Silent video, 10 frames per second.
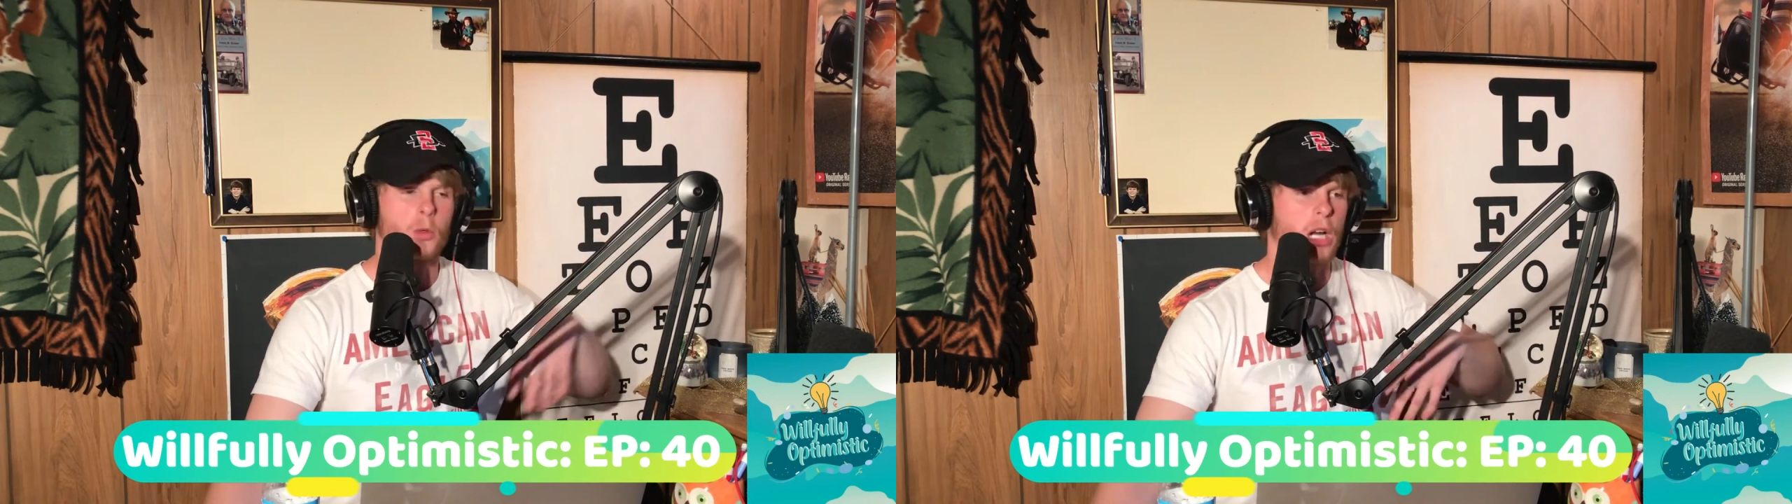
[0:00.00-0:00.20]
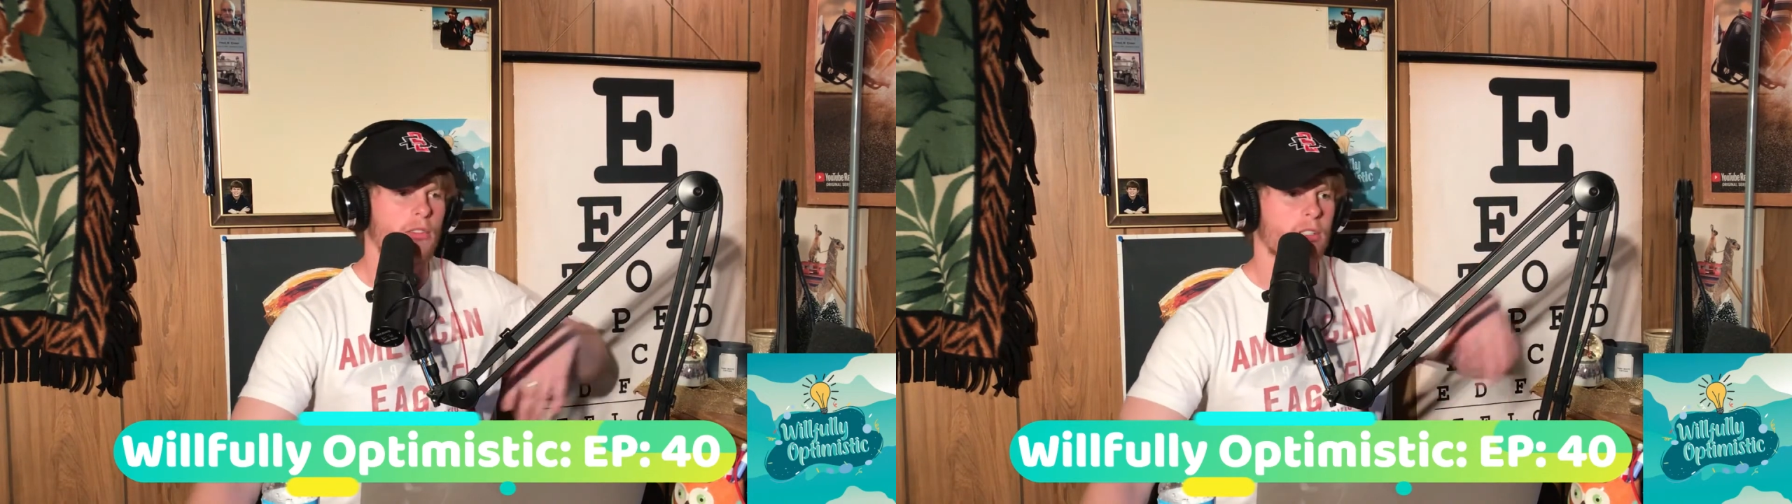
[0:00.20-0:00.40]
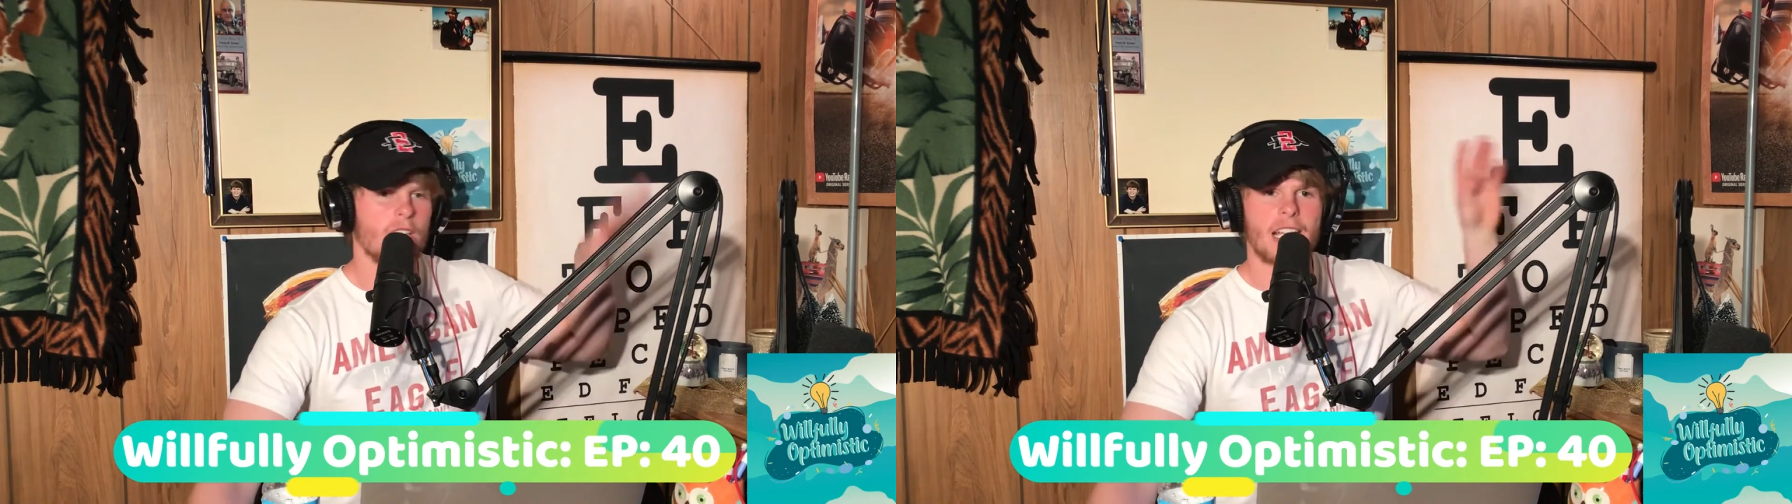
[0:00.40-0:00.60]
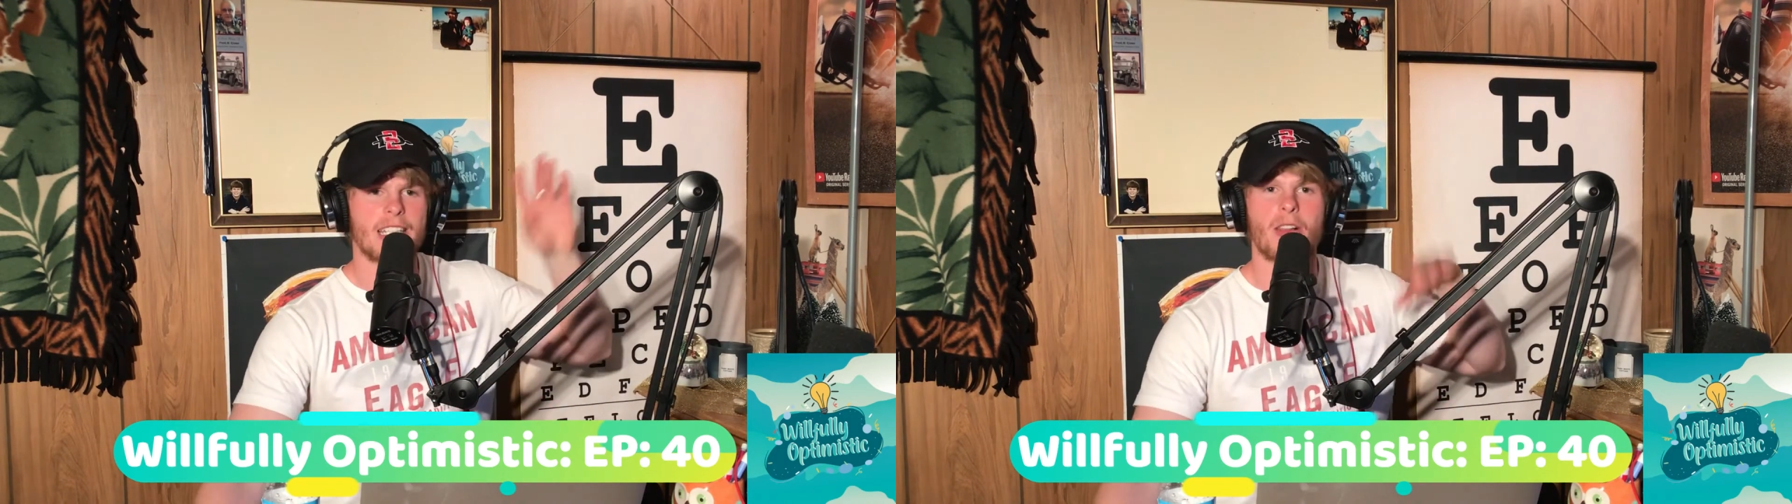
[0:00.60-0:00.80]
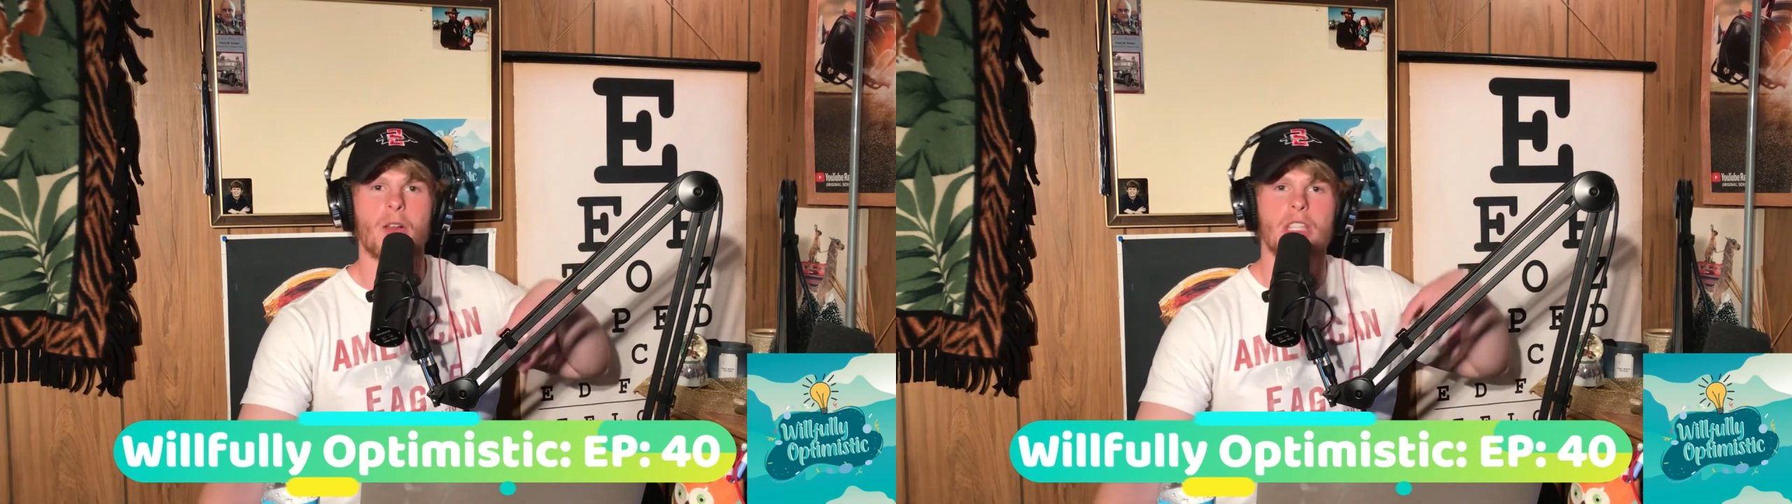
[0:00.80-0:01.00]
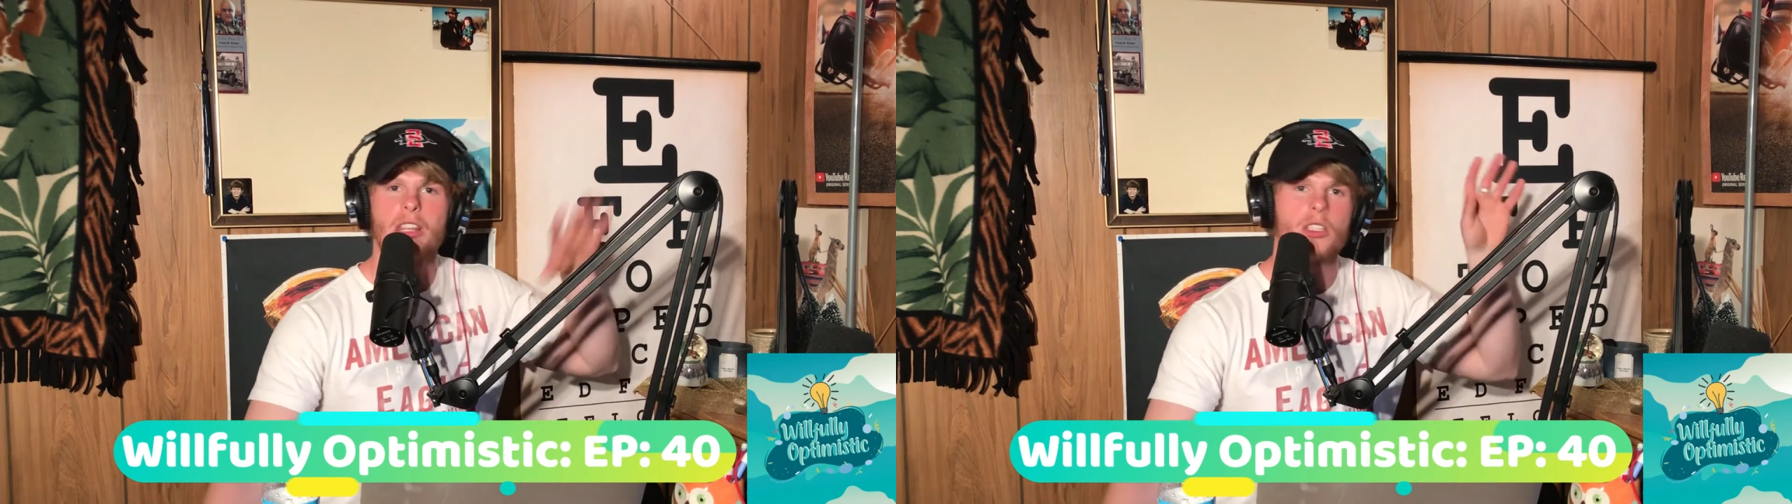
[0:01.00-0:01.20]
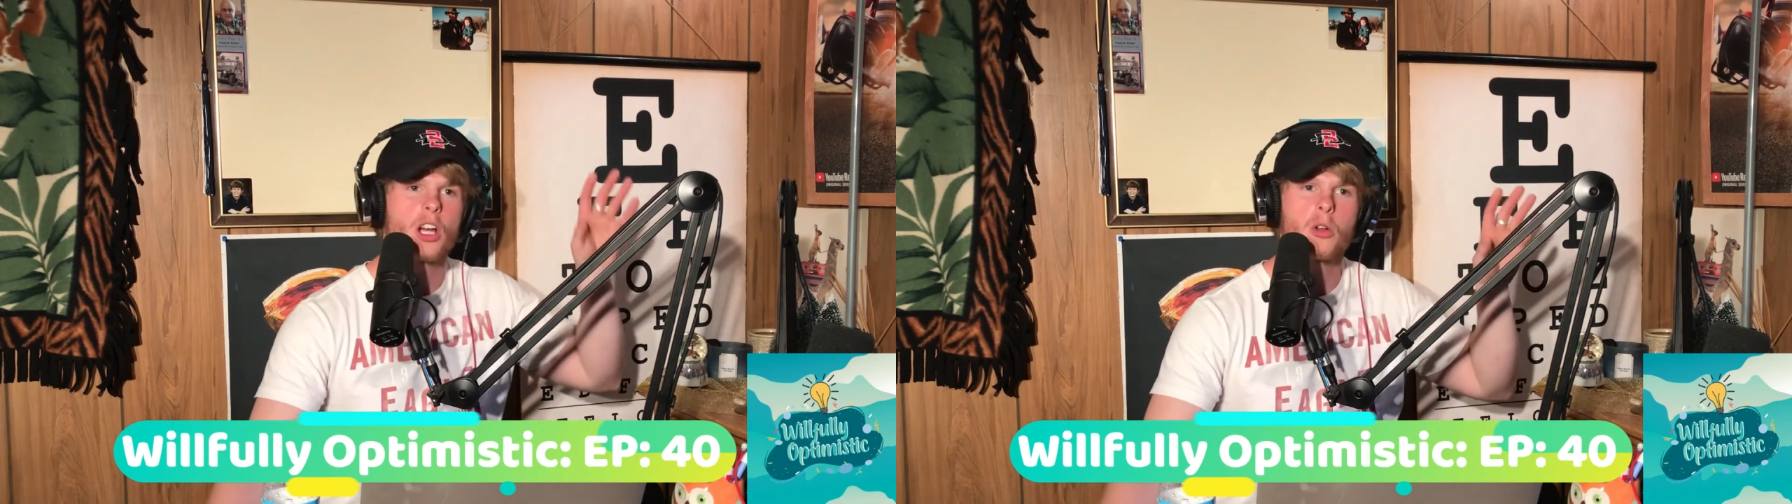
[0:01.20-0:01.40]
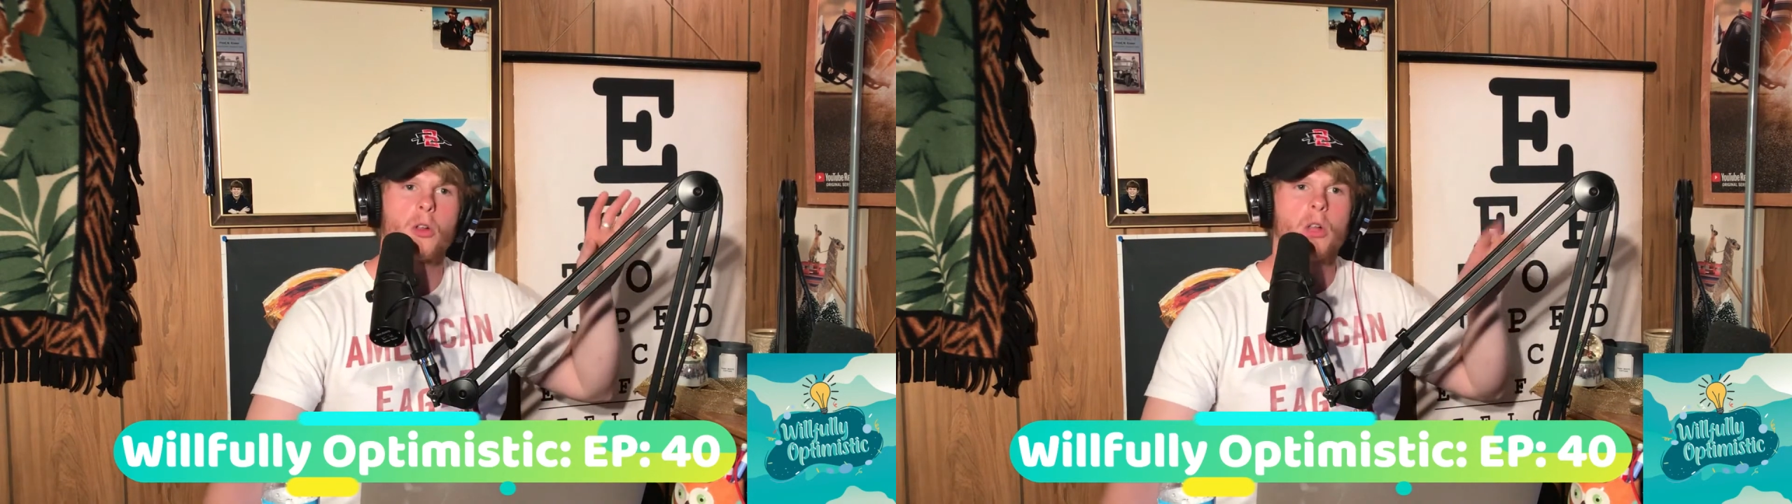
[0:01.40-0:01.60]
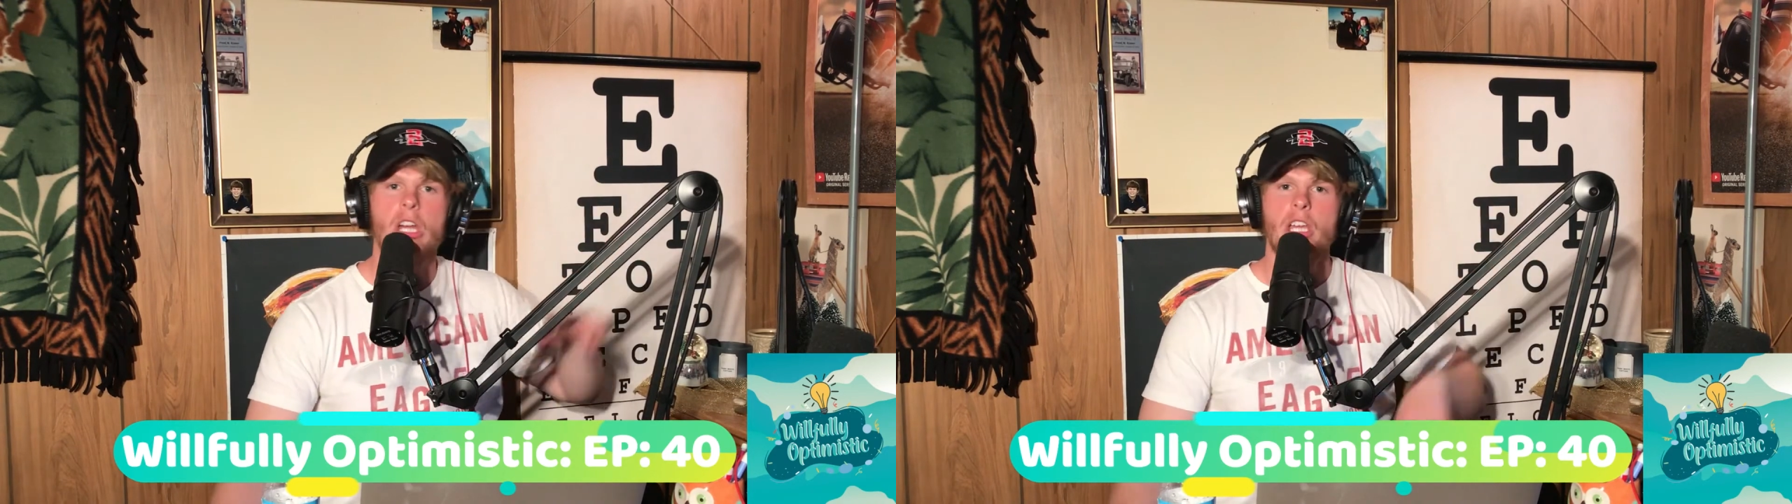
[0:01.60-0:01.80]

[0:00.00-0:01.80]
or whatever psychedelics in the jungle.